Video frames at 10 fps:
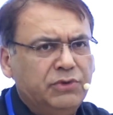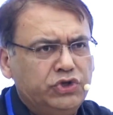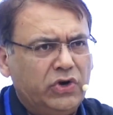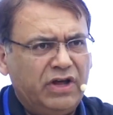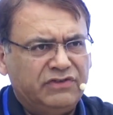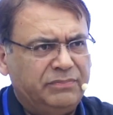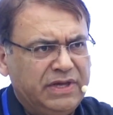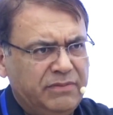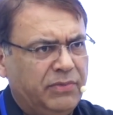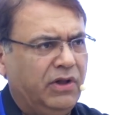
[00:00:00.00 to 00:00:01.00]
Majority of the
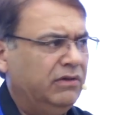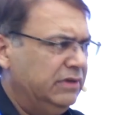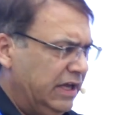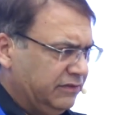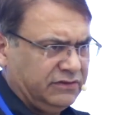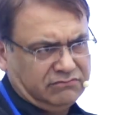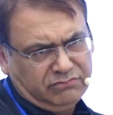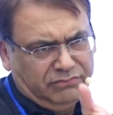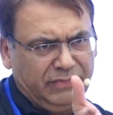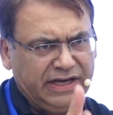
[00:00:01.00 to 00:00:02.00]
people, as
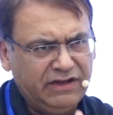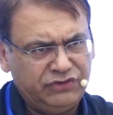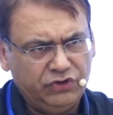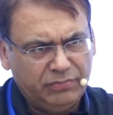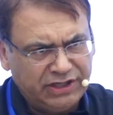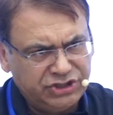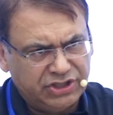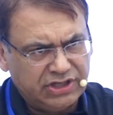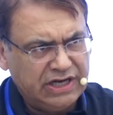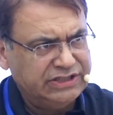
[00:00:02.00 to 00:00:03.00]
many of you
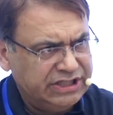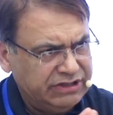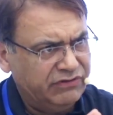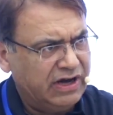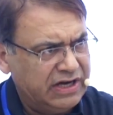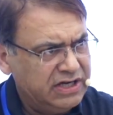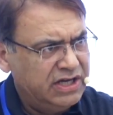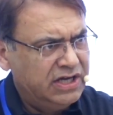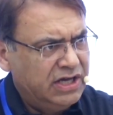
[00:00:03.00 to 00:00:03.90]
mentioned at D1,